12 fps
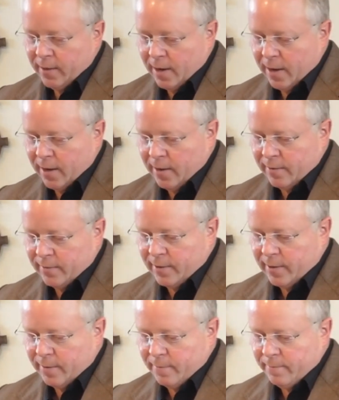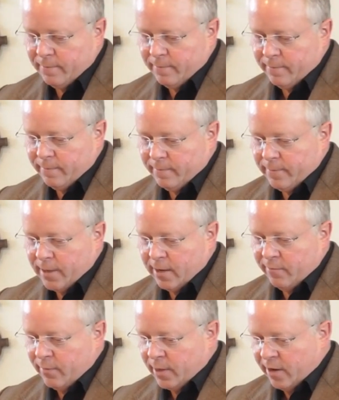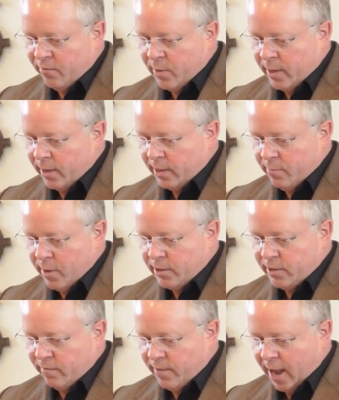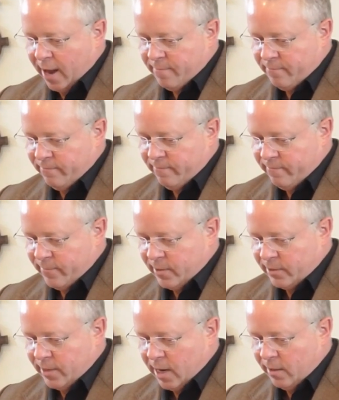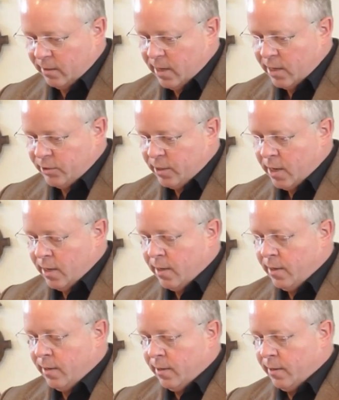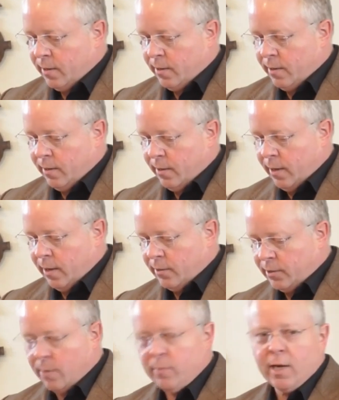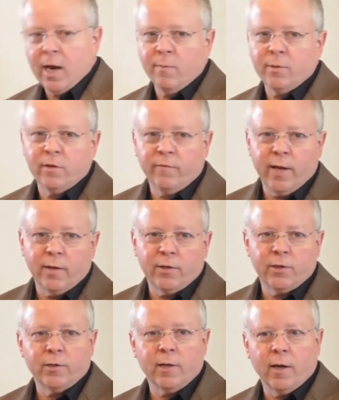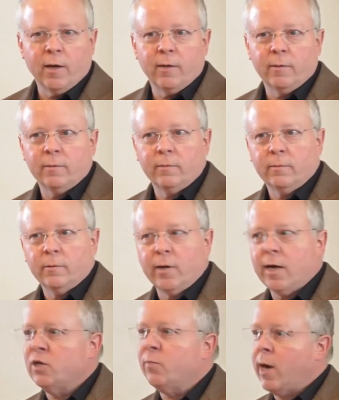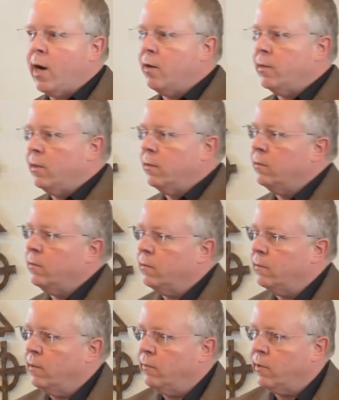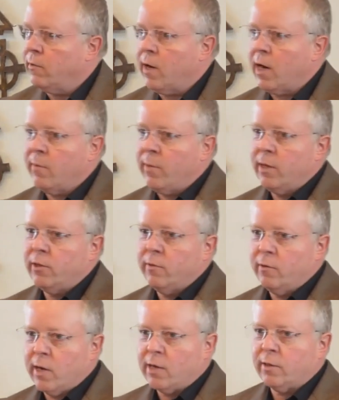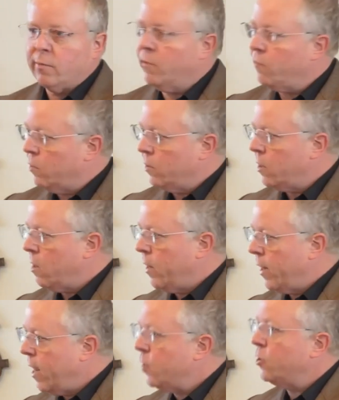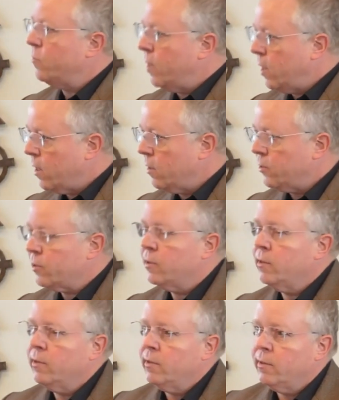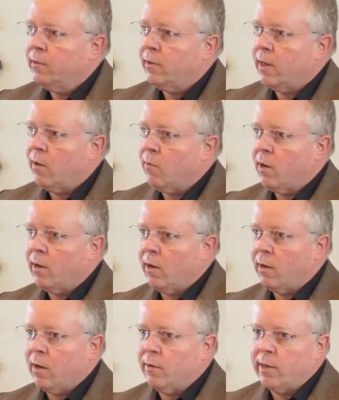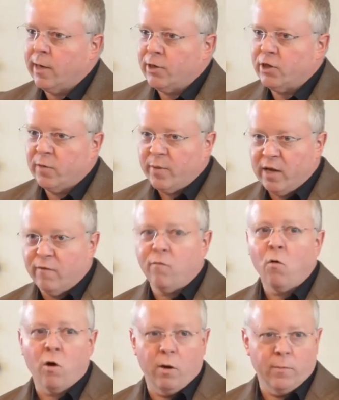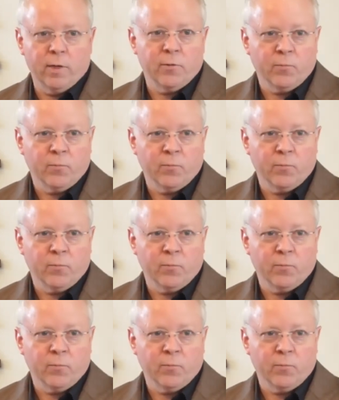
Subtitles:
And I've been in the midst of that, to say the least. And sometimes events transpire that require me to address it before the congregation, because I want our congregation to be informed